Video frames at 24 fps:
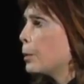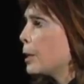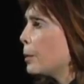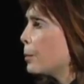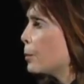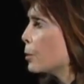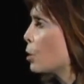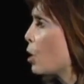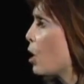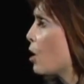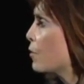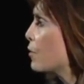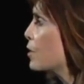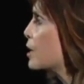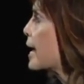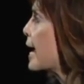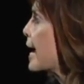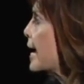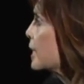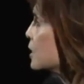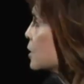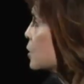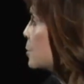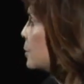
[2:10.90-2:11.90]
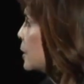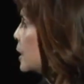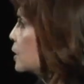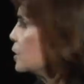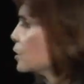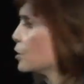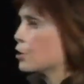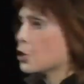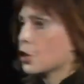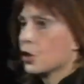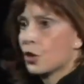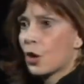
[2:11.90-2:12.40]
People often ask me,
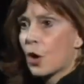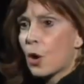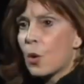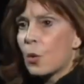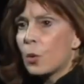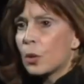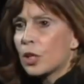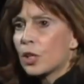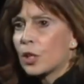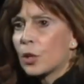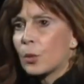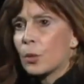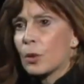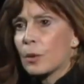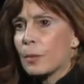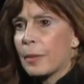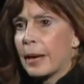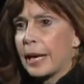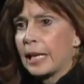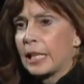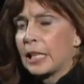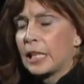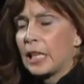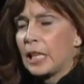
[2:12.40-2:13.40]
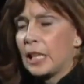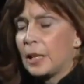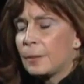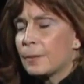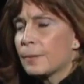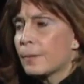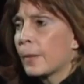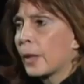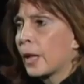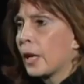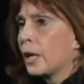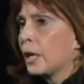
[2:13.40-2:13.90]
Did you know what you were making?
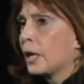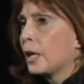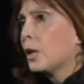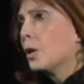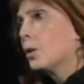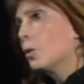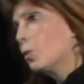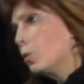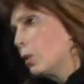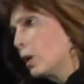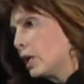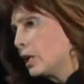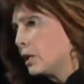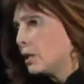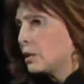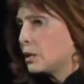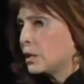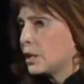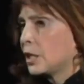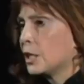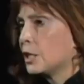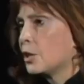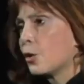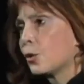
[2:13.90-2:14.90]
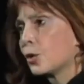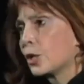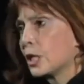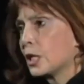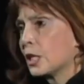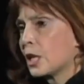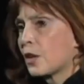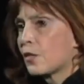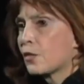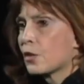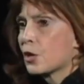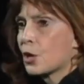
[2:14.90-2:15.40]
Well, you know, you
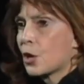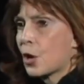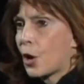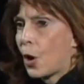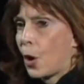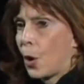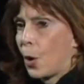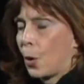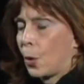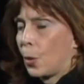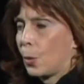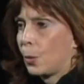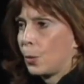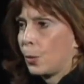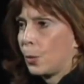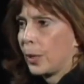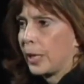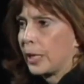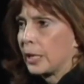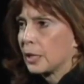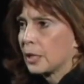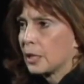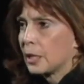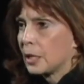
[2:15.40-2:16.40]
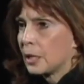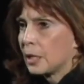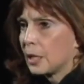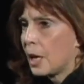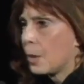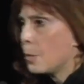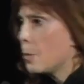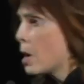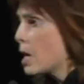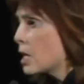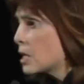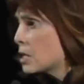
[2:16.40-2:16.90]
never know. But
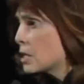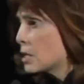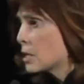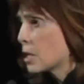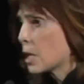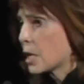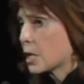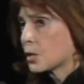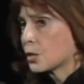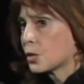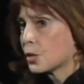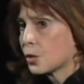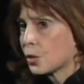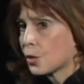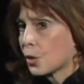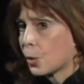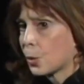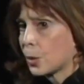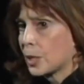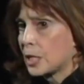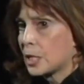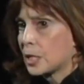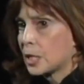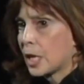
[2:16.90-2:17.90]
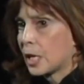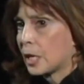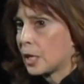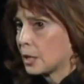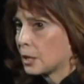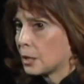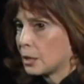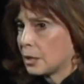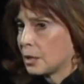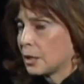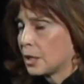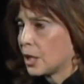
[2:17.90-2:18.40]
amongst us, though we said
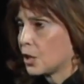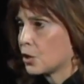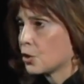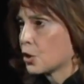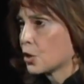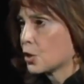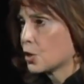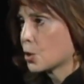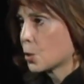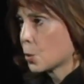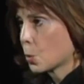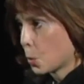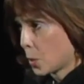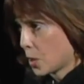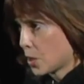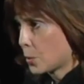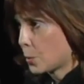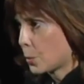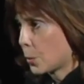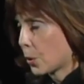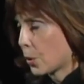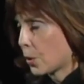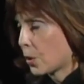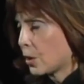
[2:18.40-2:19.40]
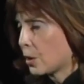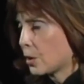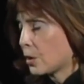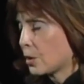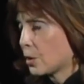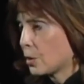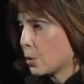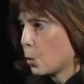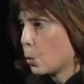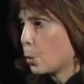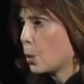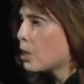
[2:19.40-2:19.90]
it in just a whisper,
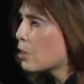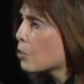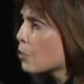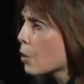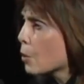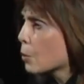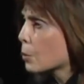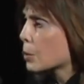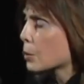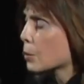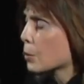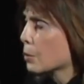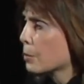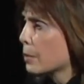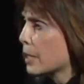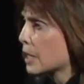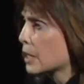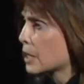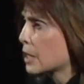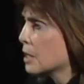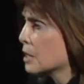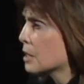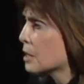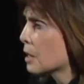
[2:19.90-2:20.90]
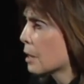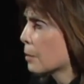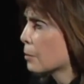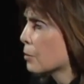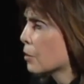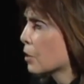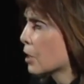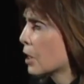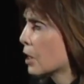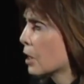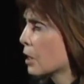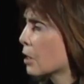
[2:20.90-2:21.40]
we thought we were making
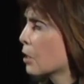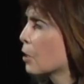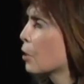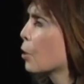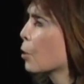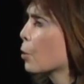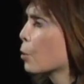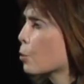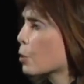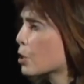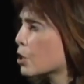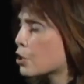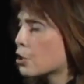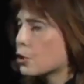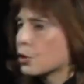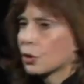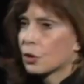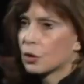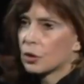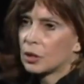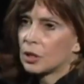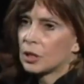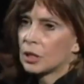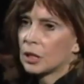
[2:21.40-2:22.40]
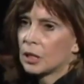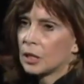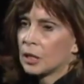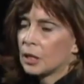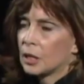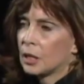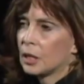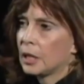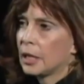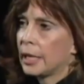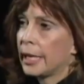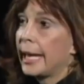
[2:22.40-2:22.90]
something original
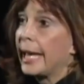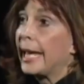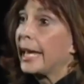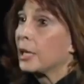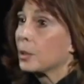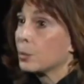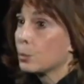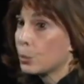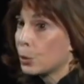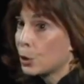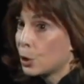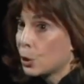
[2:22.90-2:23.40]
and